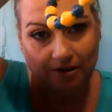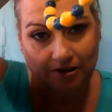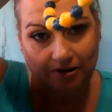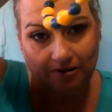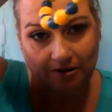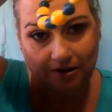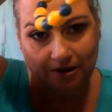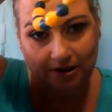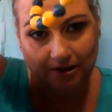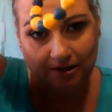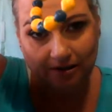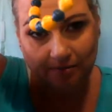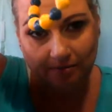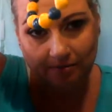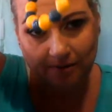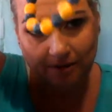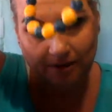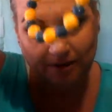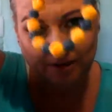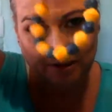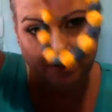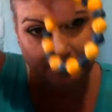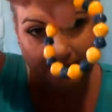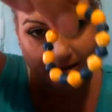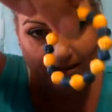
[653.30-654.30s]
to straighten up
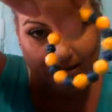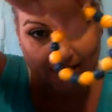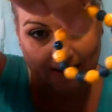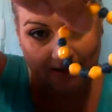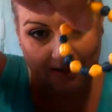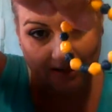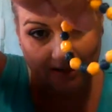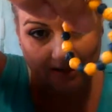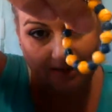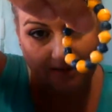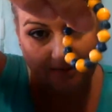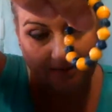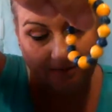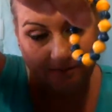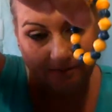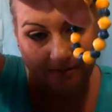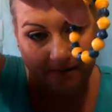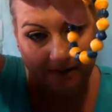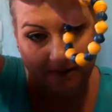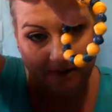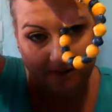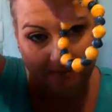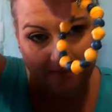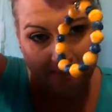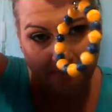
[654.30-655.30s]
right this second, but